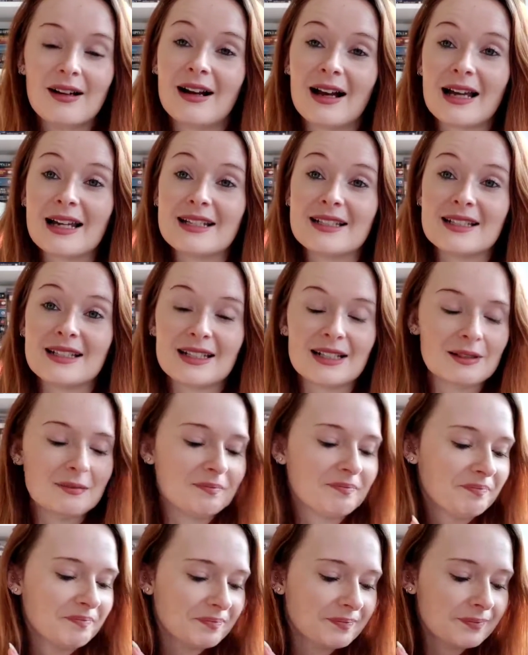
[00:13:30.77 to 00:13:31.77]
I hated
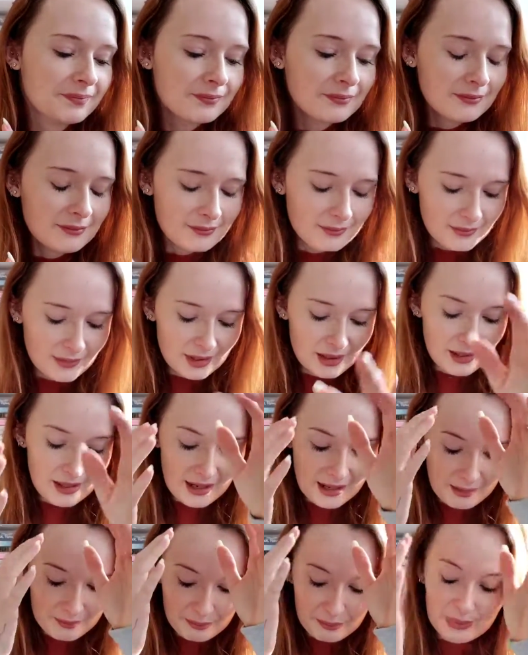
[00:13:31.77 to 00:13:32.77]
it.
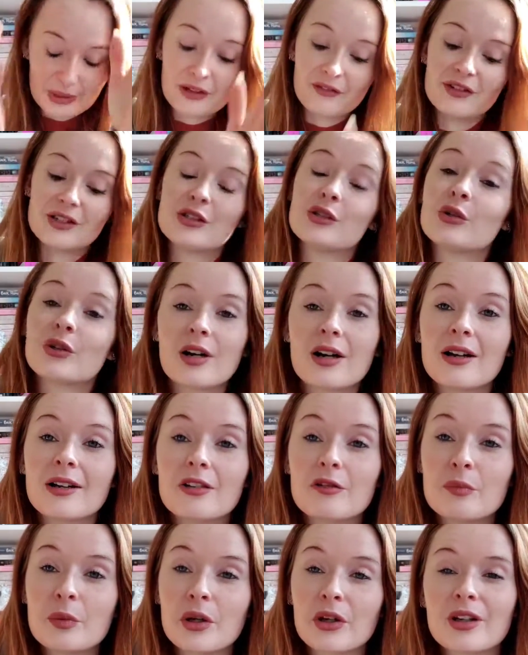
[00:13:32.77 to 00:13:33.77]
But if it's your
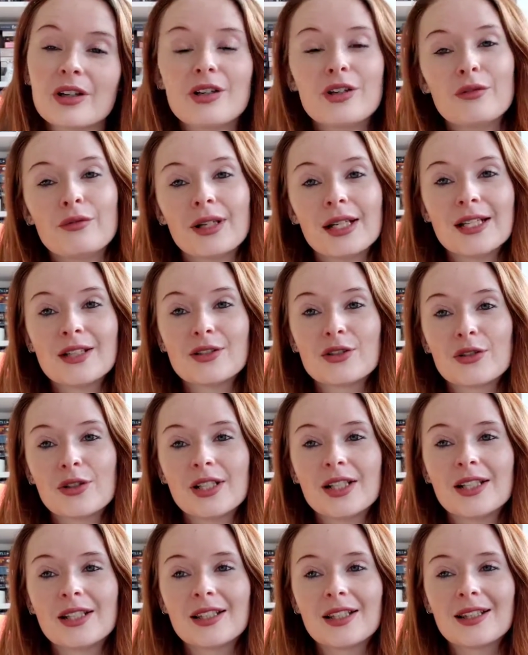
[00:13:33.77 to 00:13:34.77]
kind of book and you really
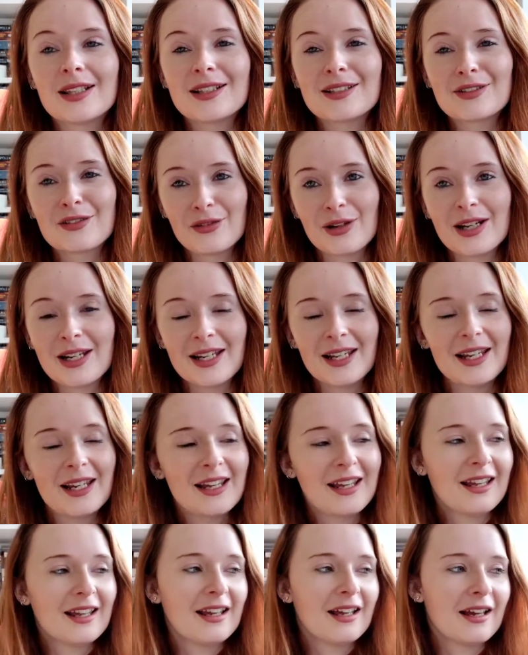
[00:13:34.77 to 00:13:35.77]
enjoyed it, then that's great.
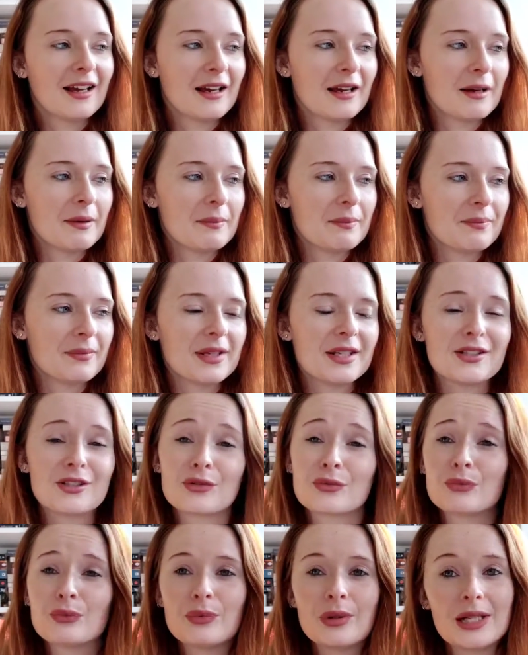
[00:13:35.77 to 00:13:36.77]
It
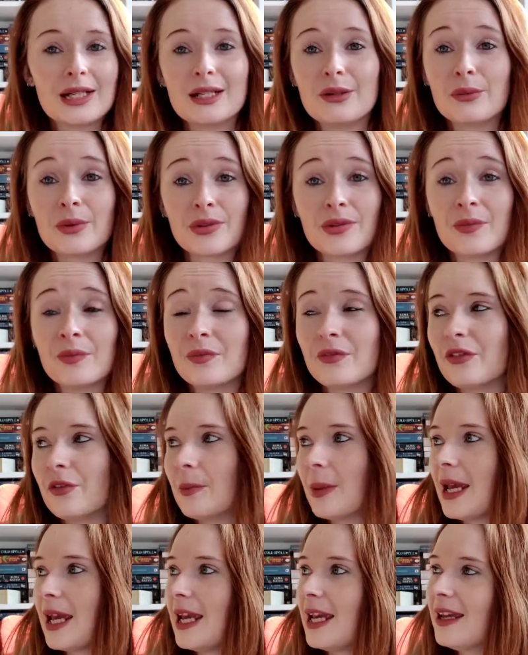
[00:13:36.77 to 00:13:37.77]
just really wasn't for
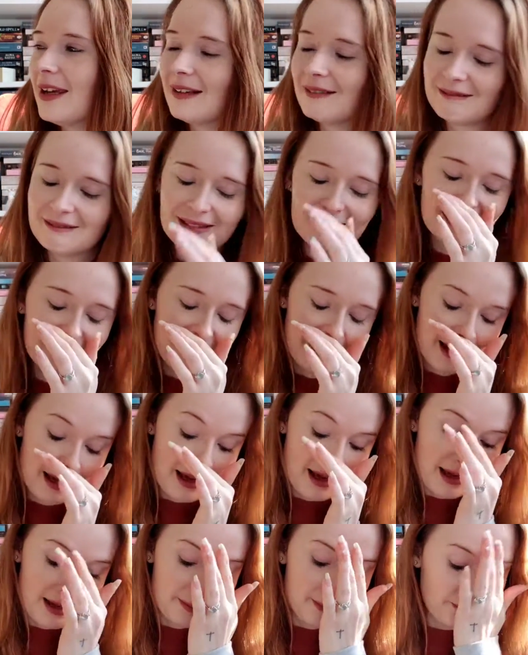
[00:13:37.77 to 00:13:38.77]
me.
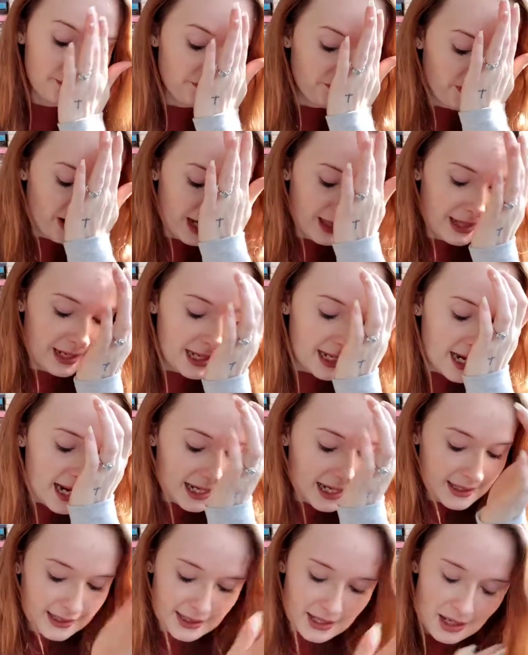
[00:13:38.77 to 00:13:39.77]
Right, then
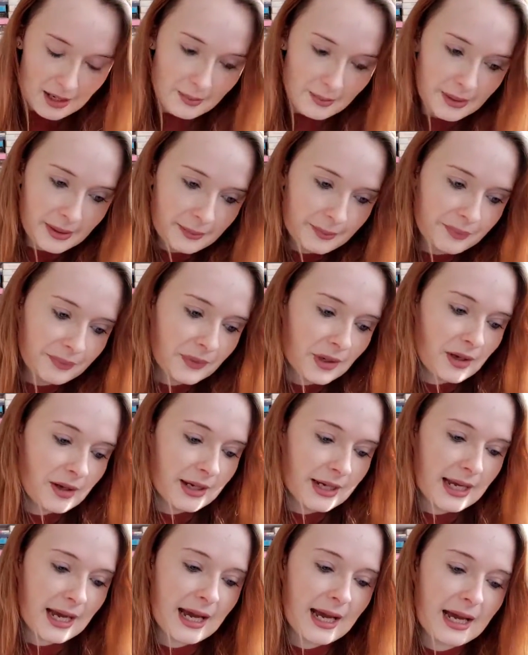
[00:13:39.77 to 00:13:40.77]
next up,
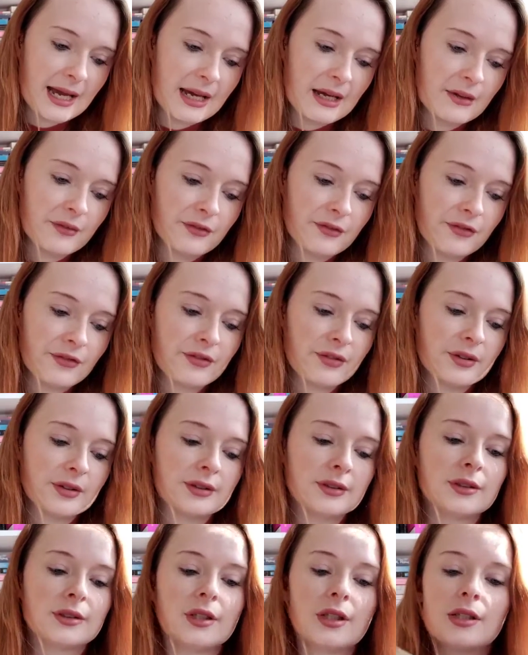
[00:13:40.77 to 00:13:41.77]
I have
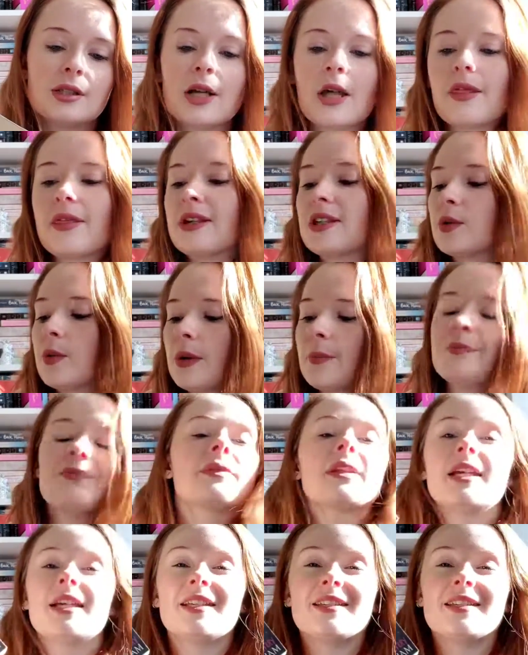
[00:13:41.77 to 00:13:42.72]
this one.